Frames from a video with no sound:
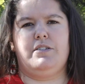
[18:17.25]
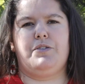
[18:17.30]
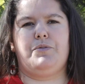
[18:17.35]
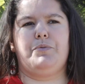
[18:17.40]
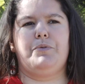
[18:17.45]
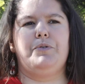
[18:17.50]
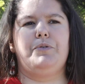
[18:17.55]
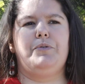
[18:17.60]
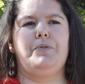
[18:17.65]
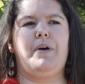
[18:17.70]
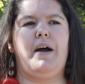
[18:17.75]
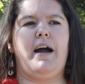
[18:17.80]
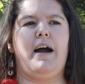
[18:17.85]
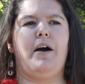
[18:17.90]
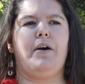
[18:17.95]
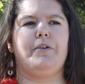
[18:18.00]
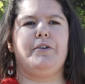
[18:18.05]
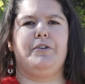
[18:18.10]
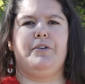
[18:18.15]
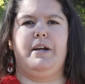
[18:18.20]
through
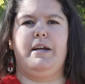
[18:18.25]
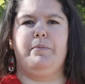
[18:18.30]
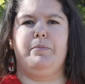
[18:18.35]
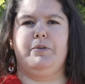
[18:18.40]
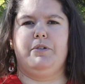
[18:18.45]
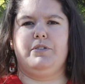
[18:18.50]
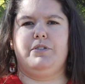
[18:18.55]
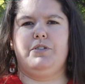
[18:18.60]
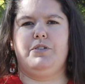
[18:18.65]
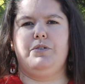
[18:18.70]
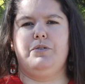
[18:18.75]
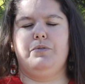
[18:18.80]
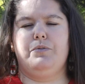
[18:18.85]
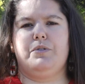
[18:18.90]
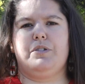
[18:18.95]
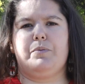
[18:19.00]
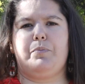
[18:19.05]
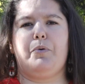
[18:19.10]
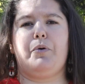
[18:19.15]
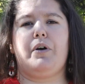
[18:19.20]
how you're able to
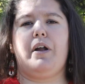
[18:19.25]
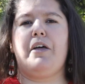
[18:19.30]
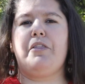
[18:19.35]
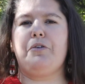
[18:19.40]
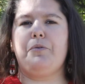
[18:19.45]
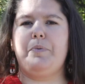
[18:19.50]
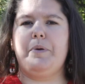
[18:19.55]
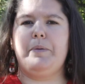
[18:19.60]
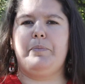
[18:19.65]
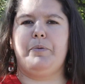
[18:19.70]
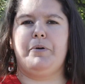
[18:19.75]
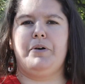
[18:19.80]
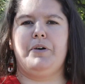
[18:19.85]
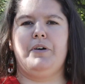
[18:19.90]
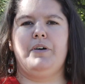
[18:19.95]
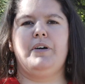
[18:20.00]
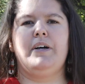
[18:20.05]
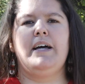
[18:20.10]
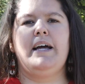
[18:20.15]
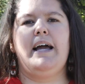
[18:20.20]
support other
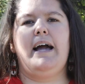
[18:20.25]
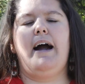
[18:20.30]
people,